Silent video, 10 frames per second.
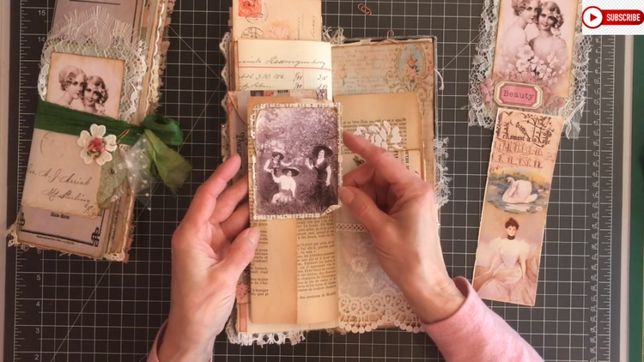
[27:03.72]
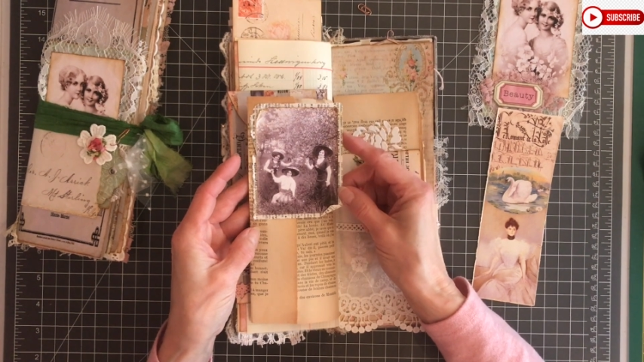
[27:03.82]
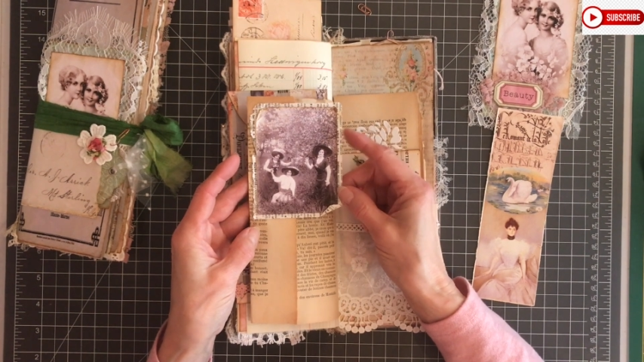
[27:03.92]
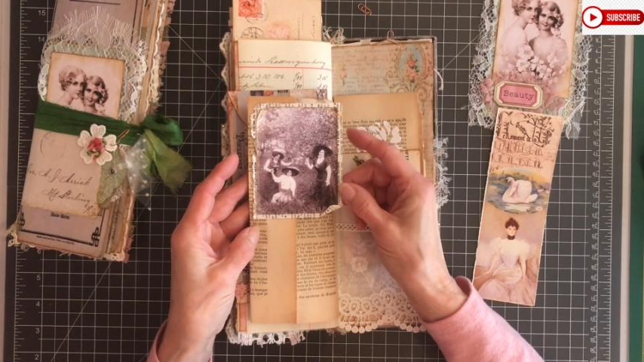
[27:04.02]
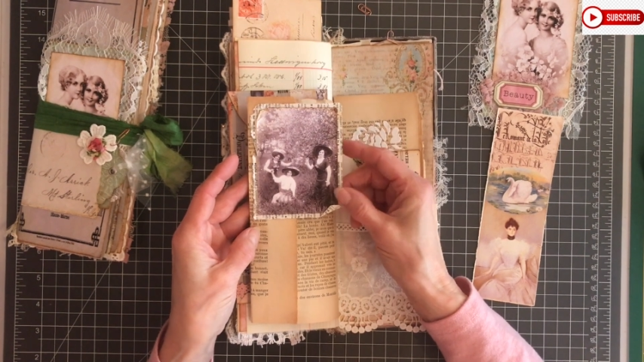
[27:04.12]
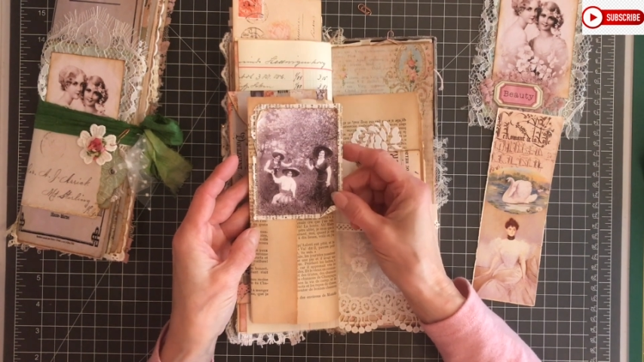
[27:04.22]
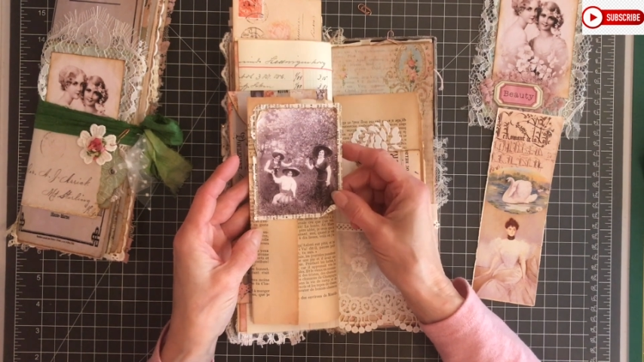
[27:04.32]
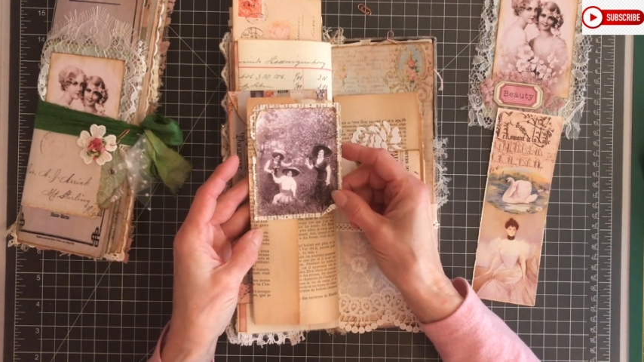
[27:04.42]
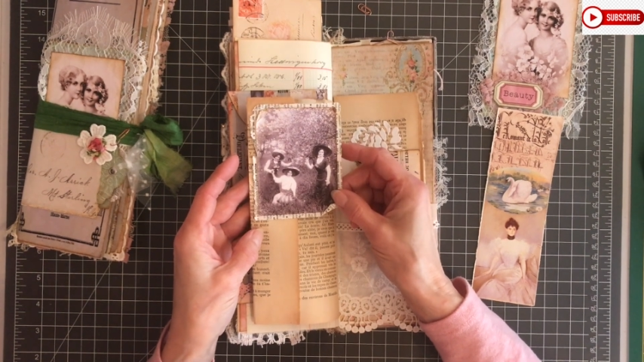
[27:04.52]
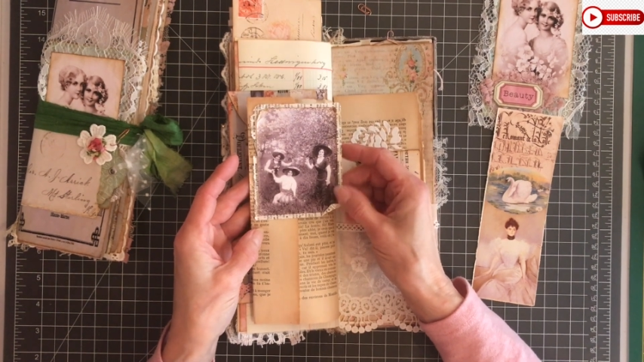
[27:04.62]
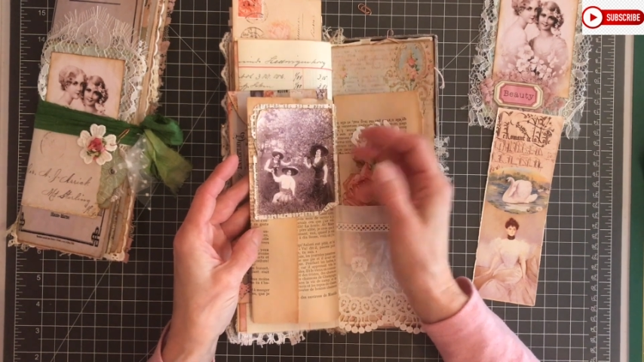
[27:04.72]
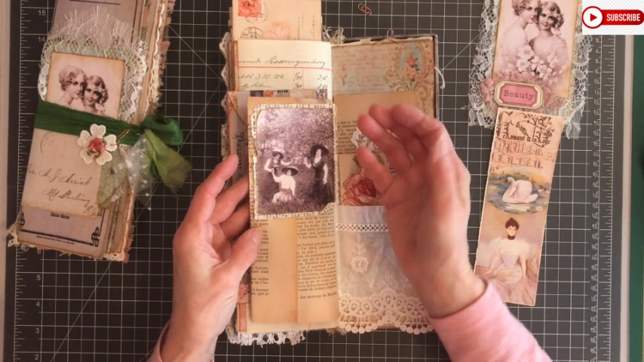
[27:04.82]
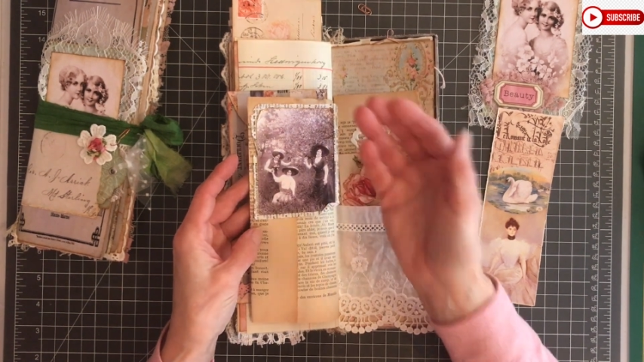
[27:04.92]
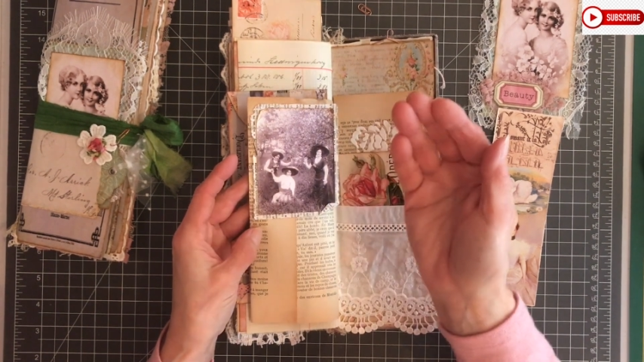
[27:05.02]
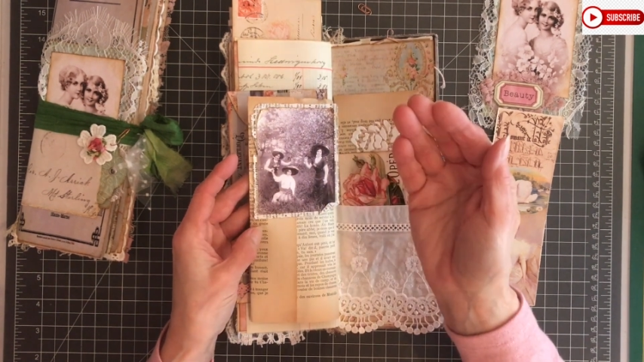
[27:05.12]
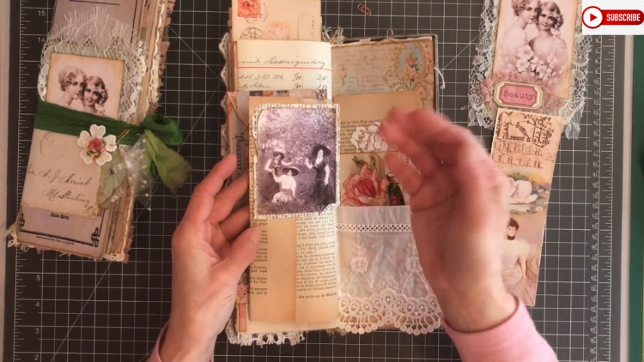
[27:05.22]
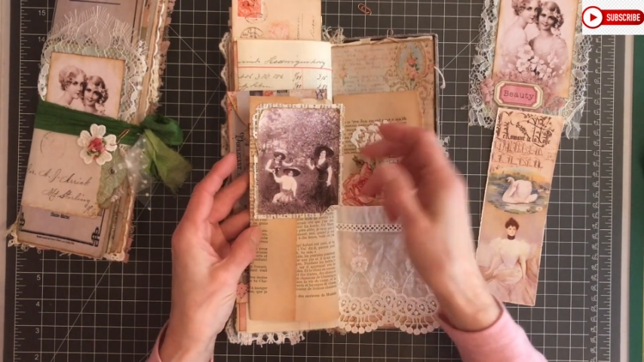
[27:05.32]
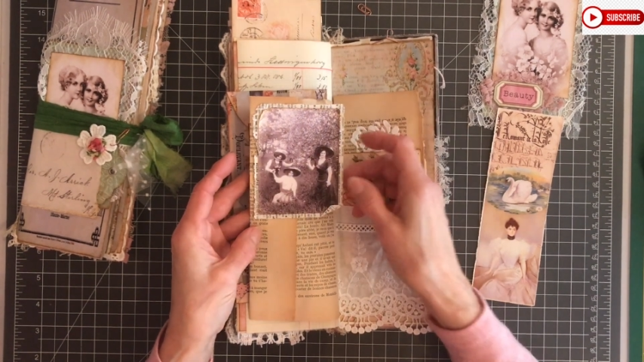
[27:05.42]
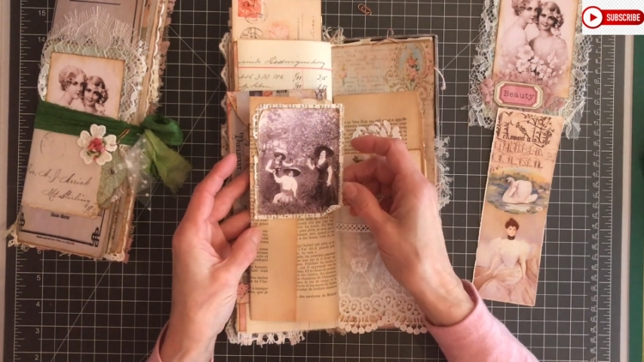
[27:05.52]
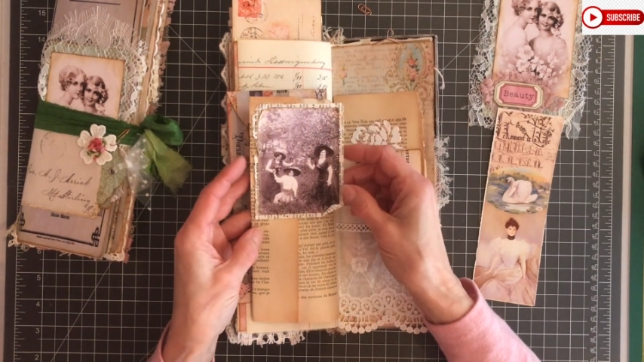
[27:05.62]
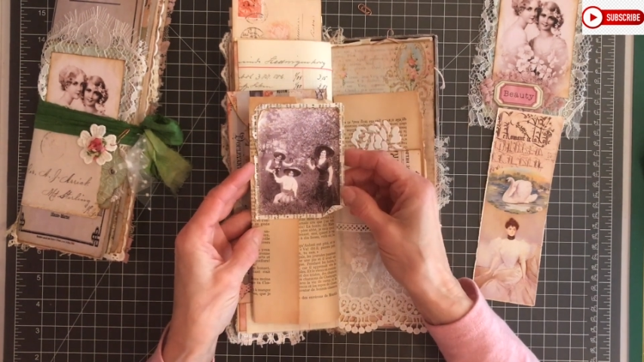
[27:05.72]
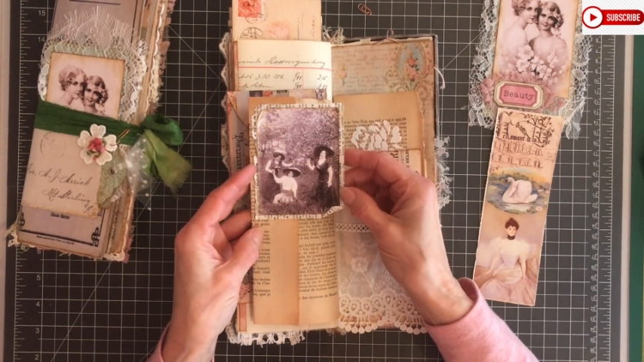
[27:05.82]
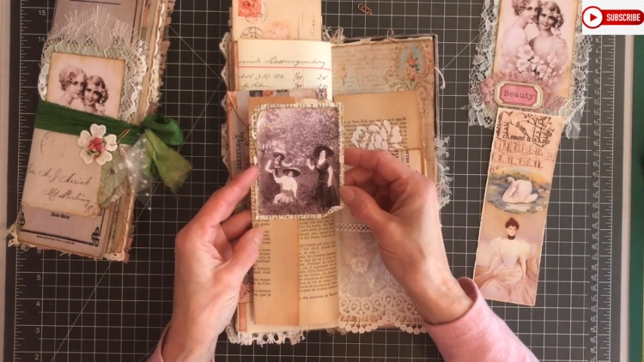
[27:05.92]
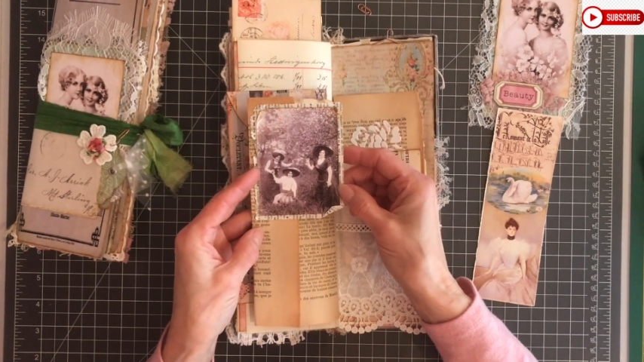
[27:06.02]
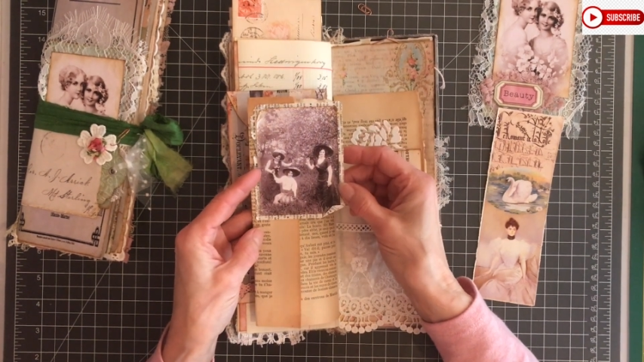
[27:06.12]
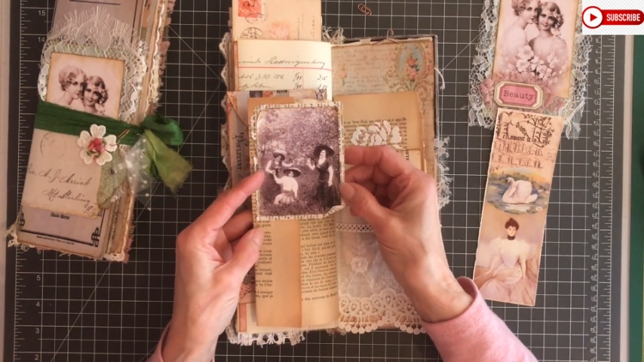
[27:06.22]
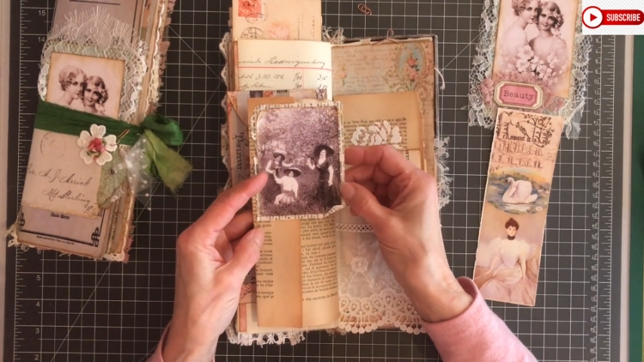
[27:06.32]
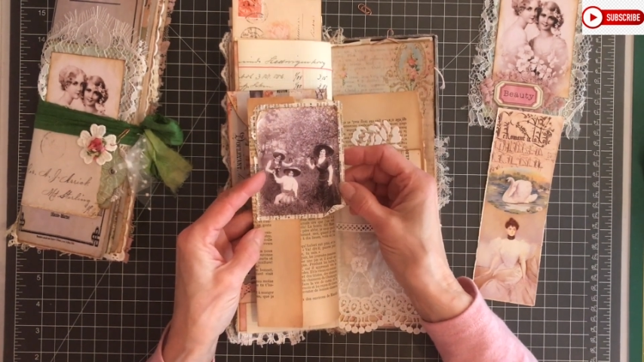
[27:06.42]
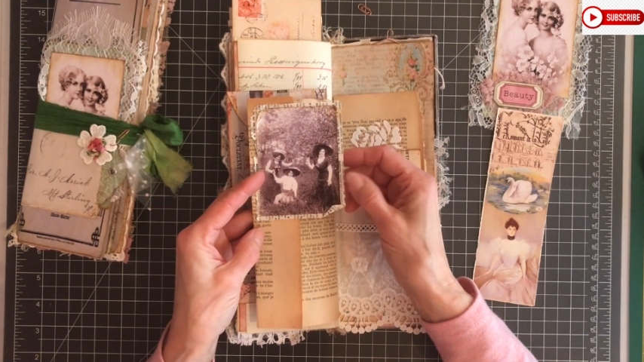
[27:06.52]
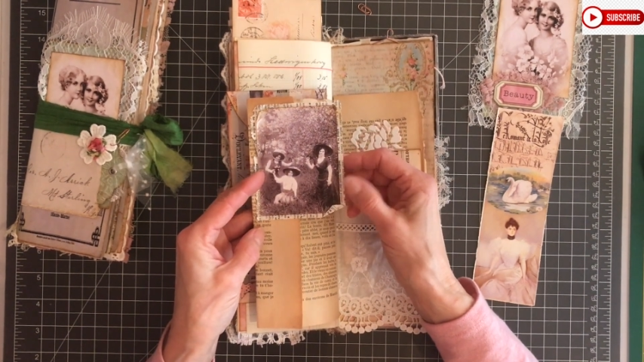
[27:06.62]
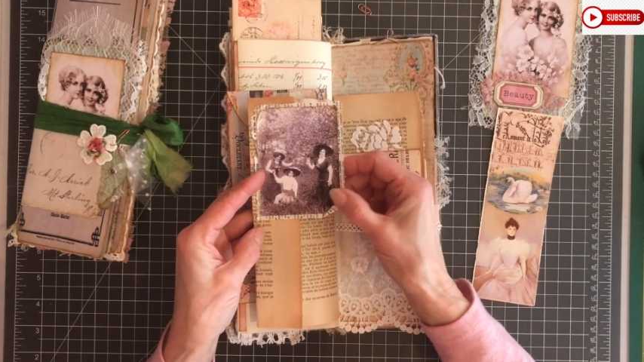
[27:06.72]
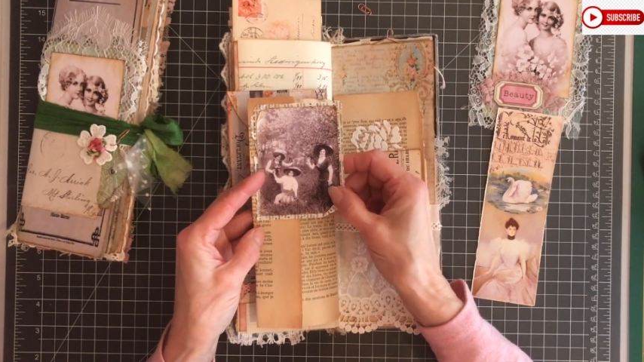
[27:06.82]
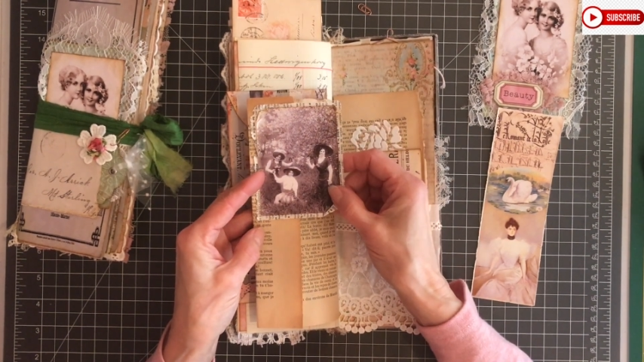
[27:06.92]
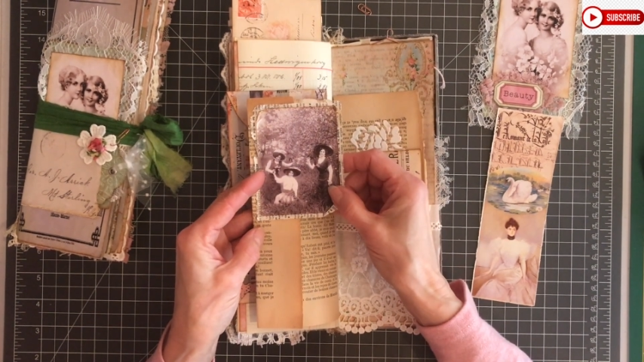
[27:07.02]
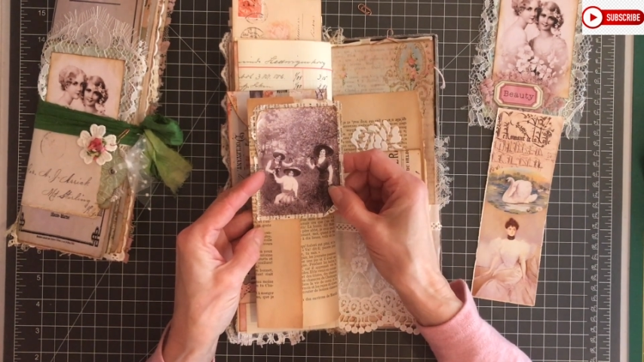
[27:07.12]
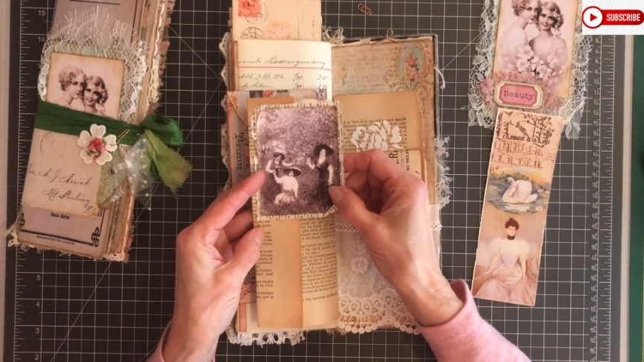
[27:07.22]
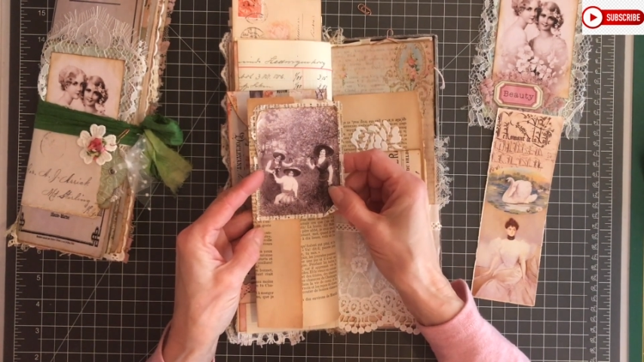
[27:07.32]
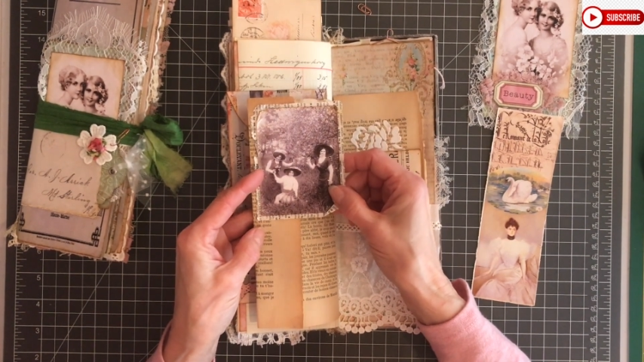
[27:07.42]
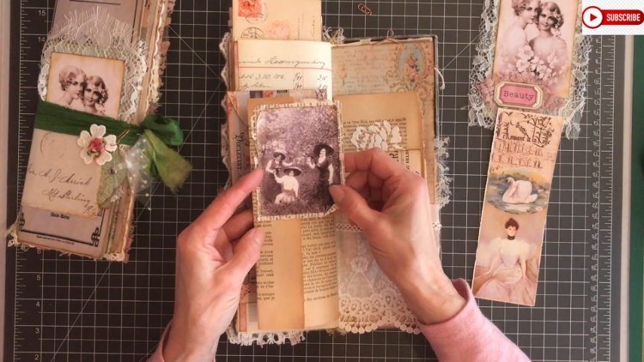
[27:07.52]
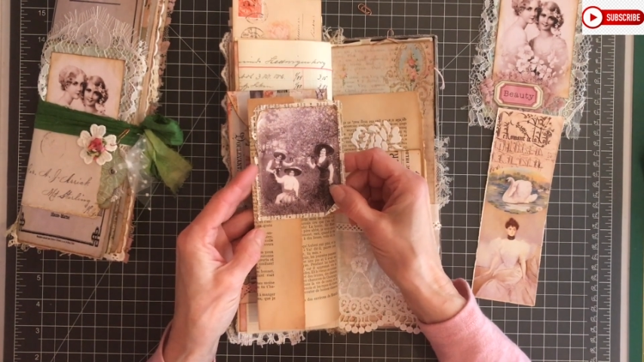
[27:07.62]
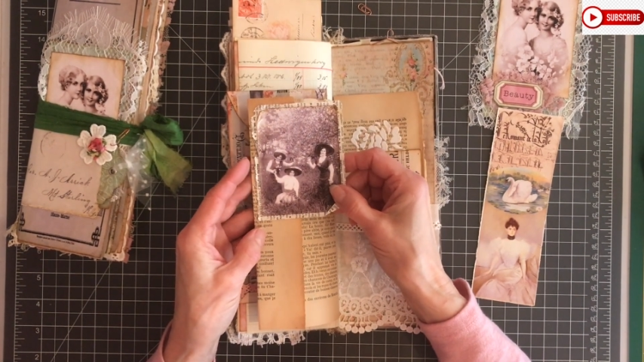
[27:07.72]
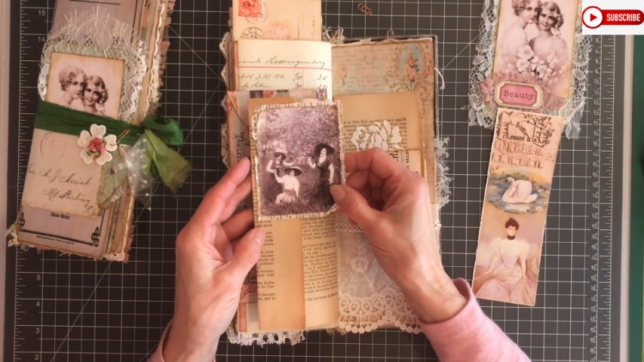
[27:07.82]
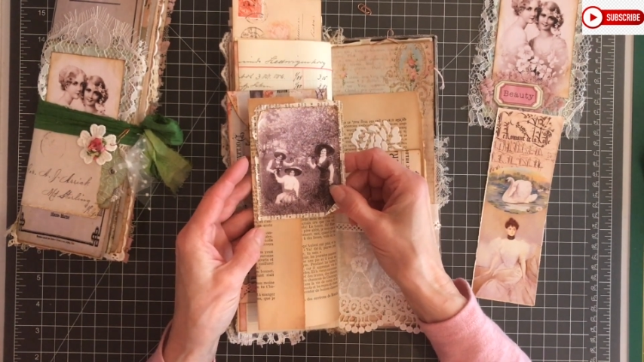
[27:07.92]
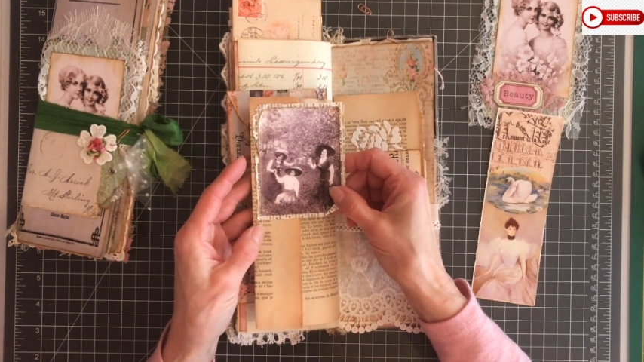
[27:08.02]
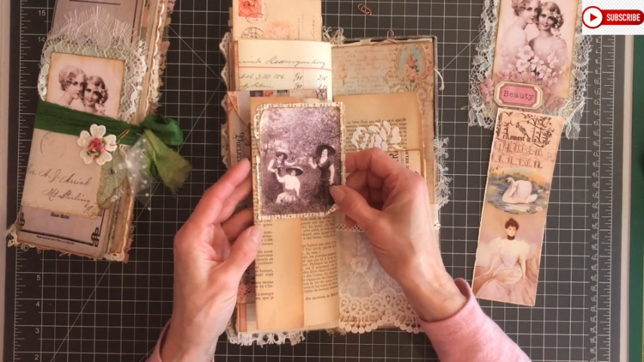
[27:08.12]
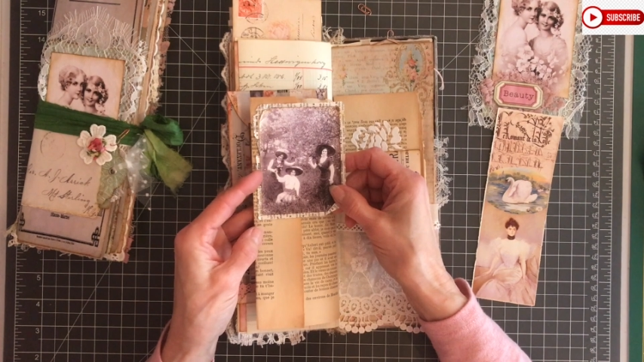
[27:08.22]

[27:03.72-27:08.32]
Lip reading: [unreadable: no face in view]